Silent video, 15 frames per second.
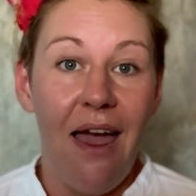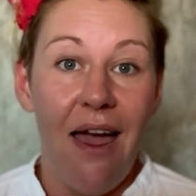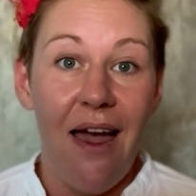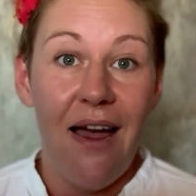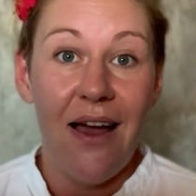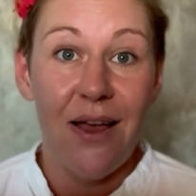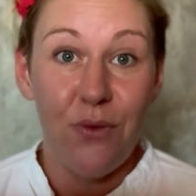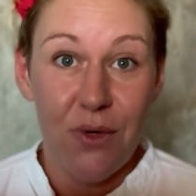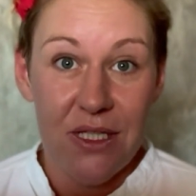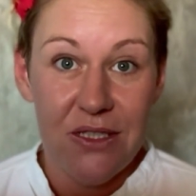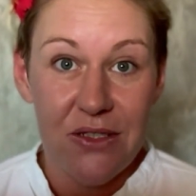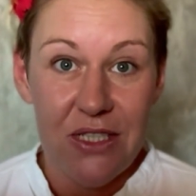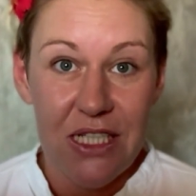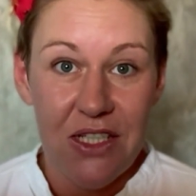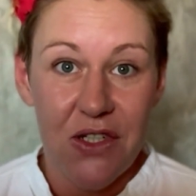I went to
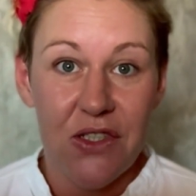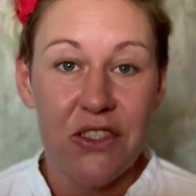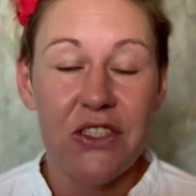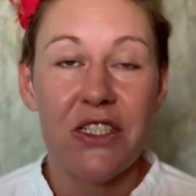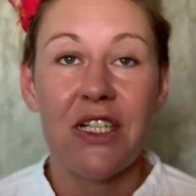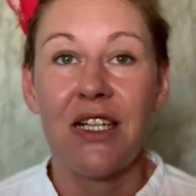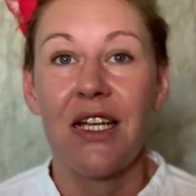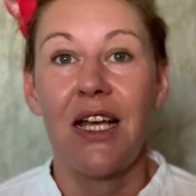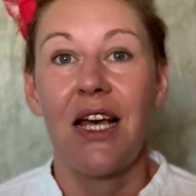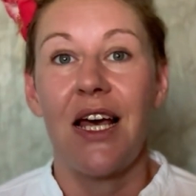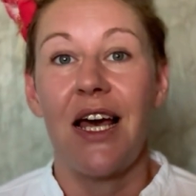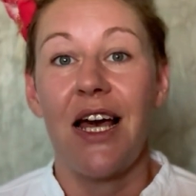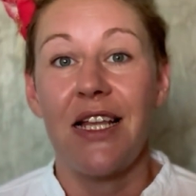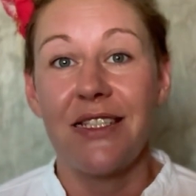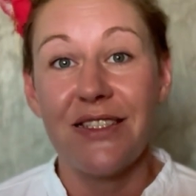the doctor.
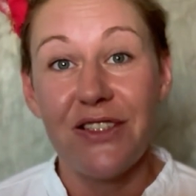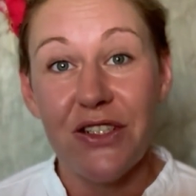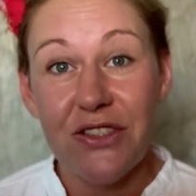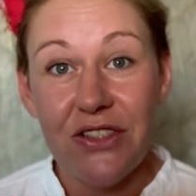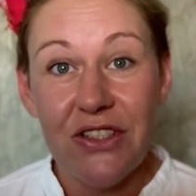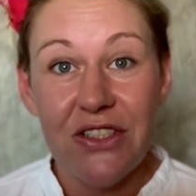The doctor